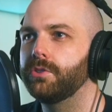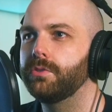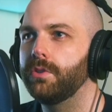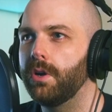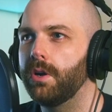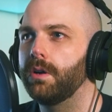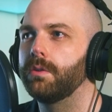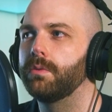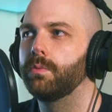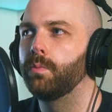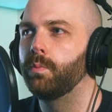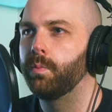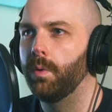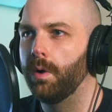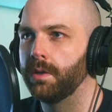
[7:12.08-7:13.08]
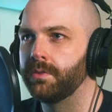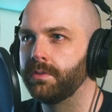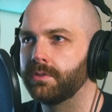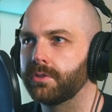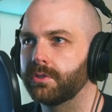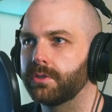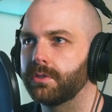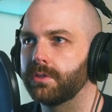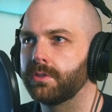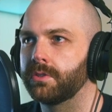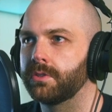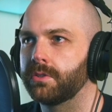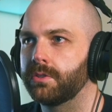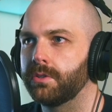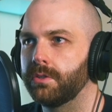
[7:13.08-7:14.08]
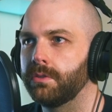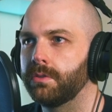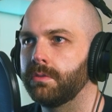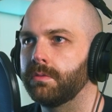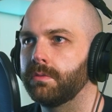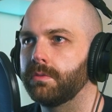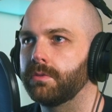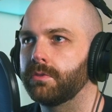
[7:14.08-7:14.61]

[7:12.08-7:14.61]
you not want to